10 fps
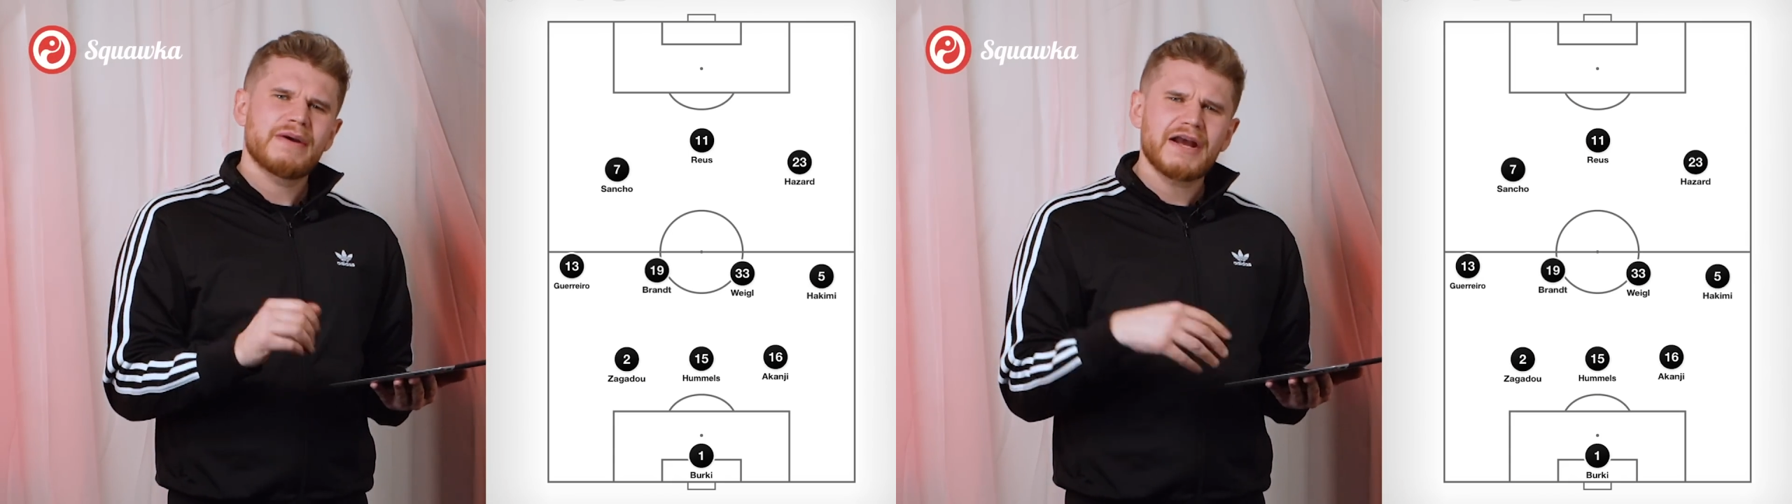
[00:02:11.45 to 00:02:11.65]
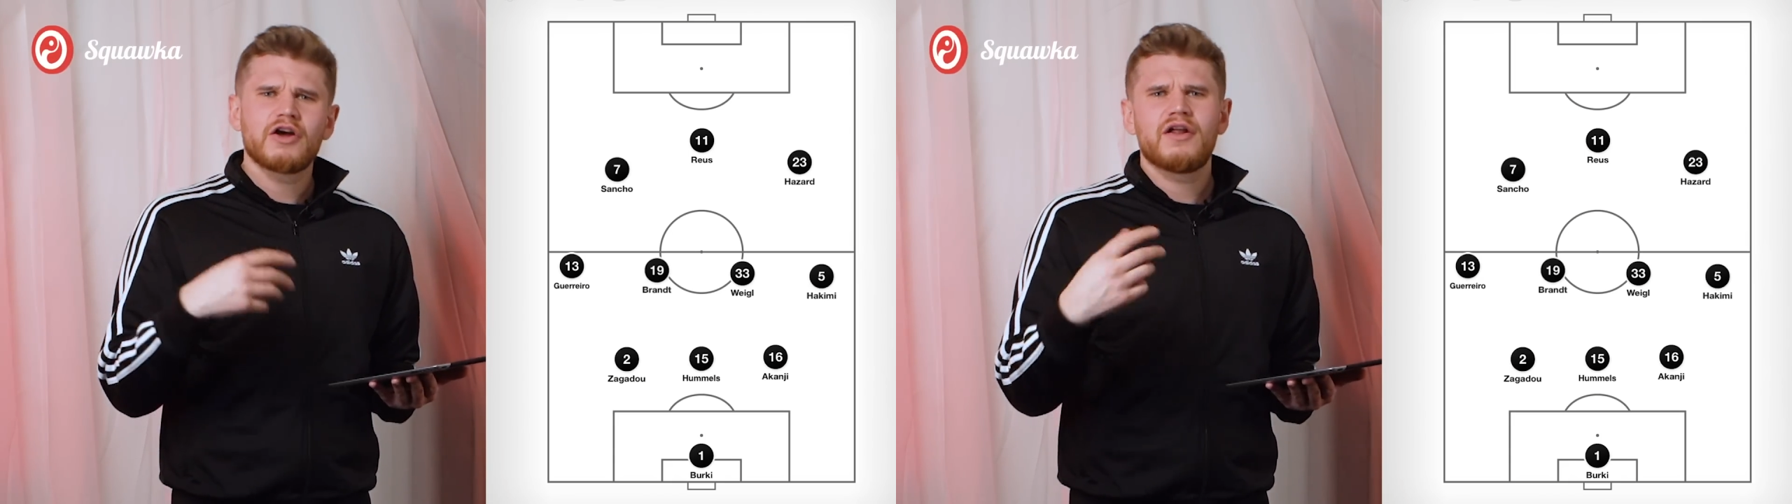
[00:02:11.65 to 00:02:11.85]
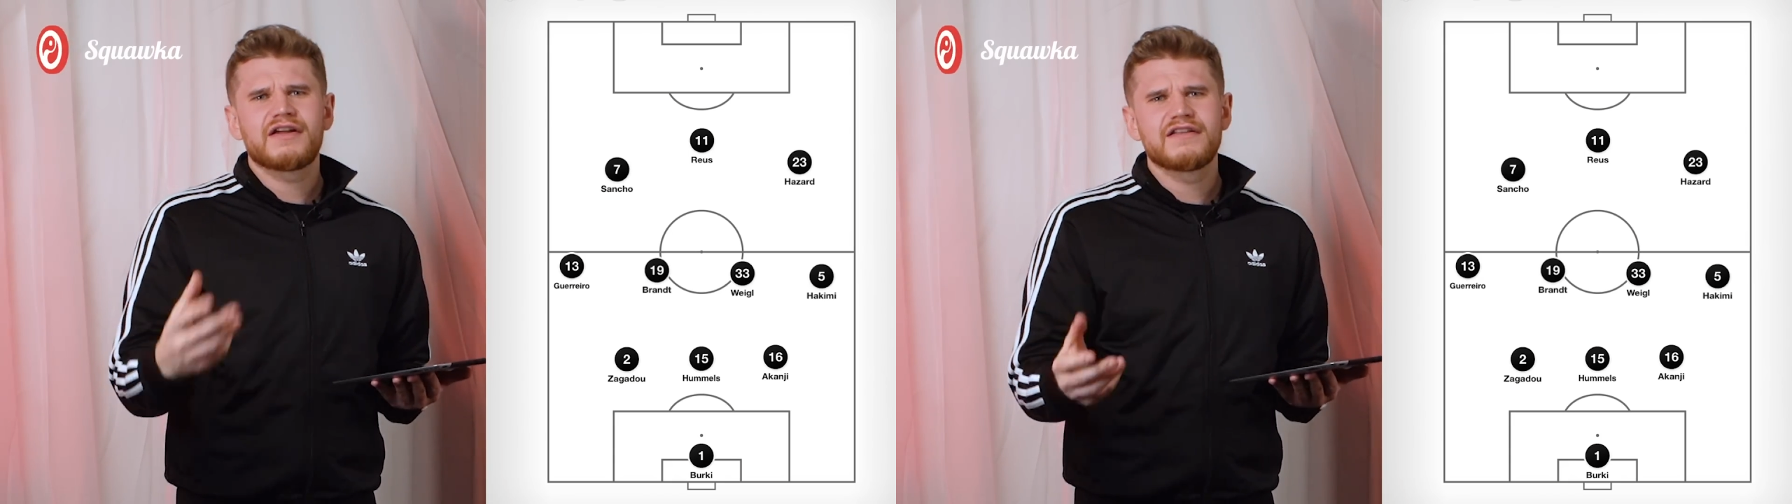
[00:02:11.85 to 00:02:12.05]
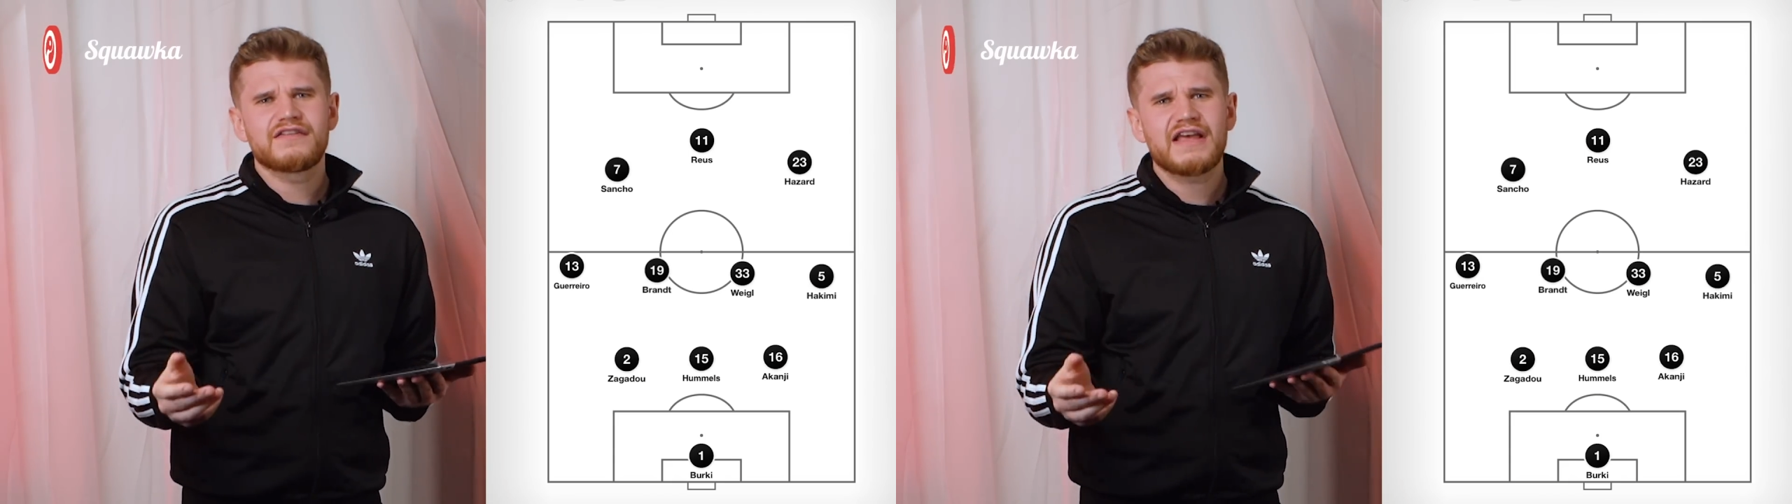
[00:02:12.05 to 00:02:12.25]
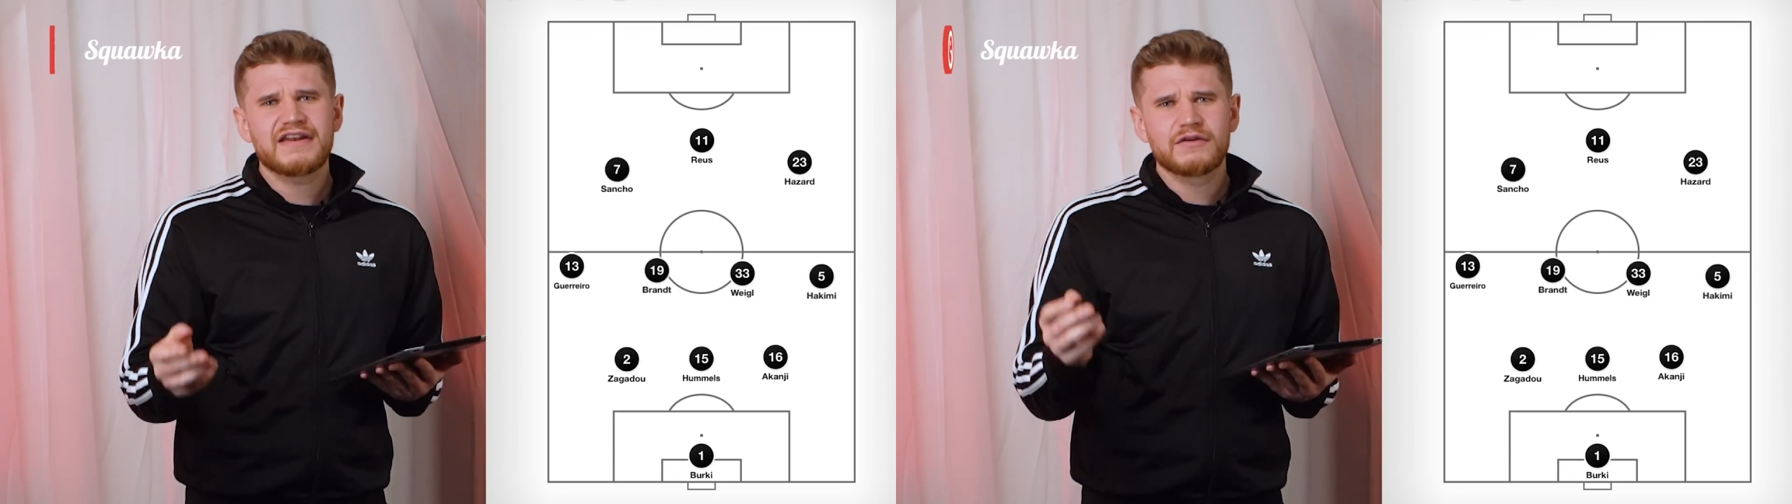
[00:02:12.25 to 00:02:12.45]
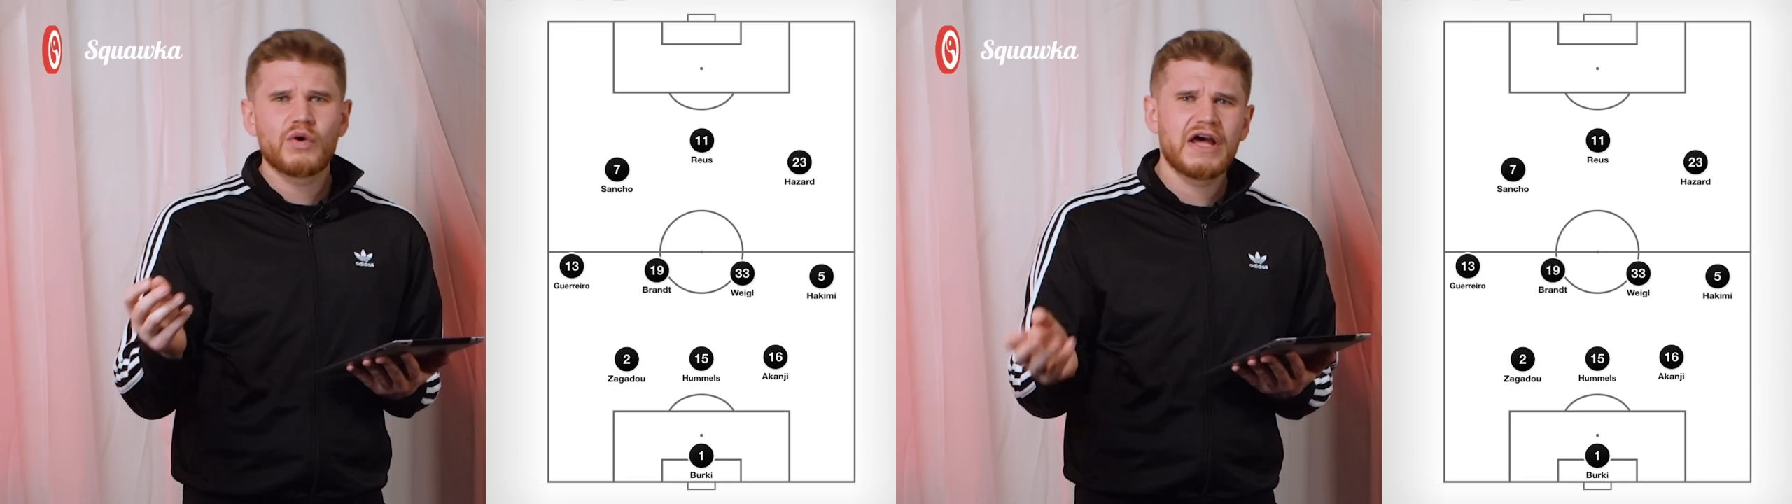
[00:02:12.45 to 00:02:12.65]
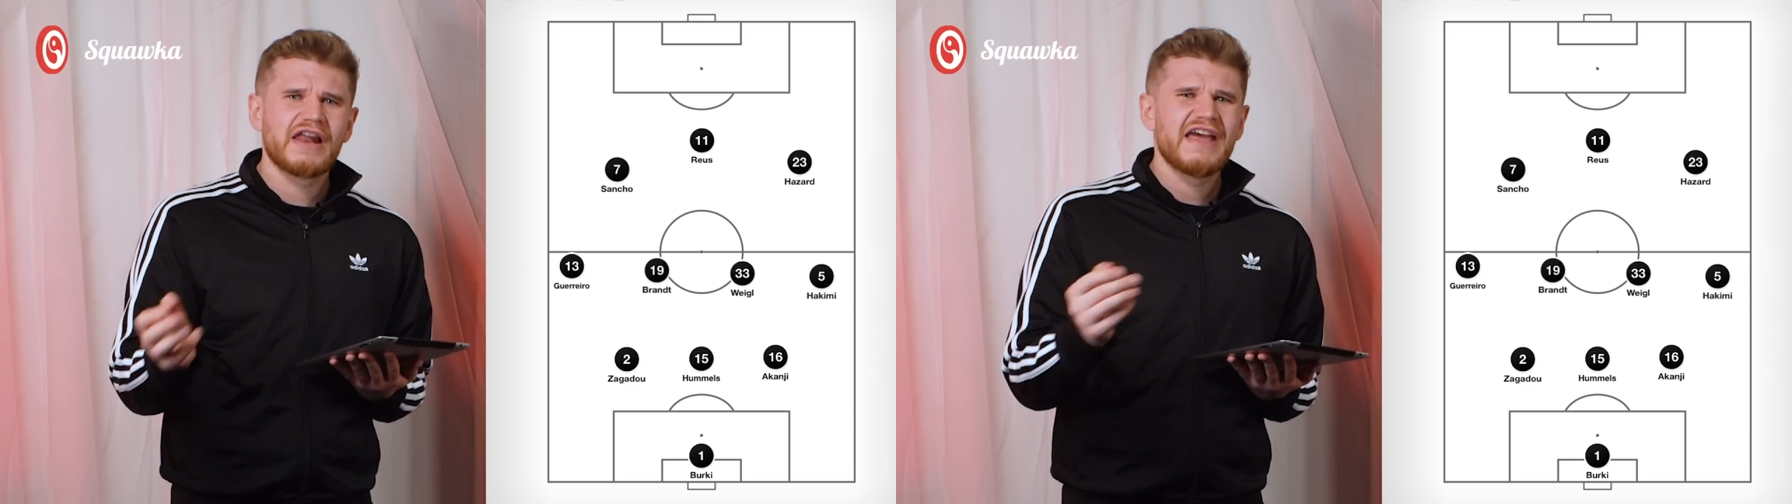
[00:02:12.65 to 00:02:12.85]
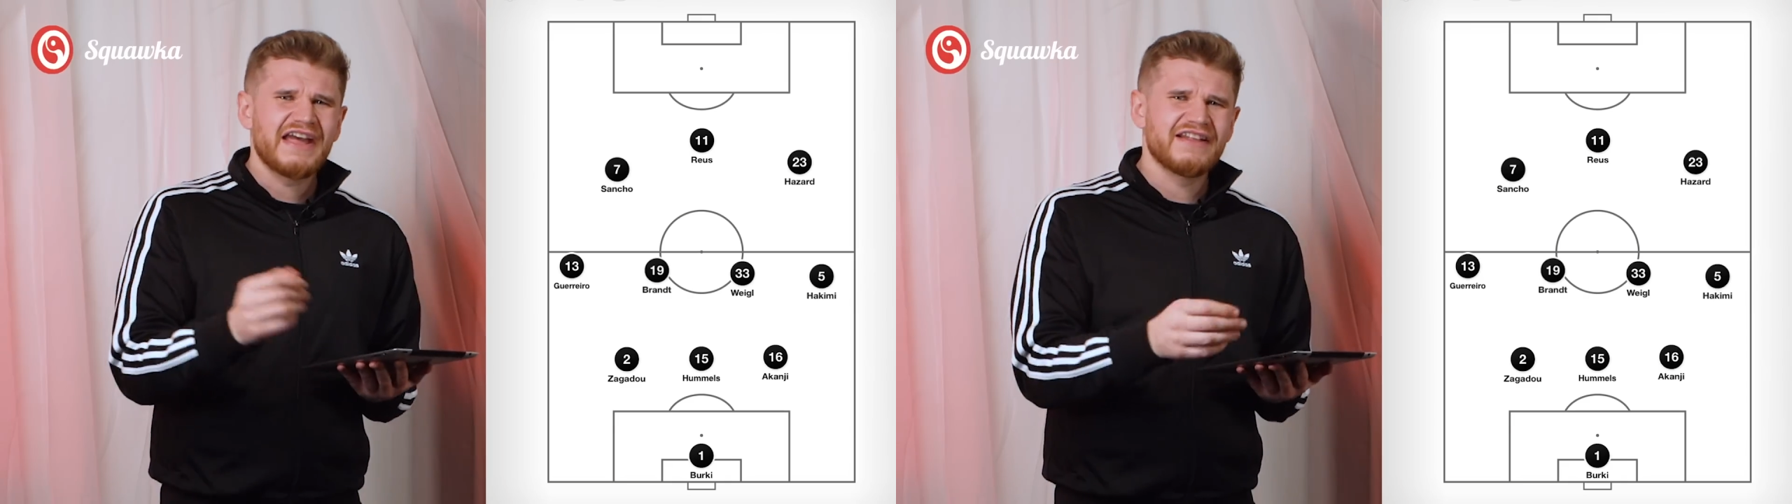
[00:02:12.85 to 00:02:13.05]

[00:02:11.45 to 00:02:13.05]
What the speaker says: Paco Alcácer did well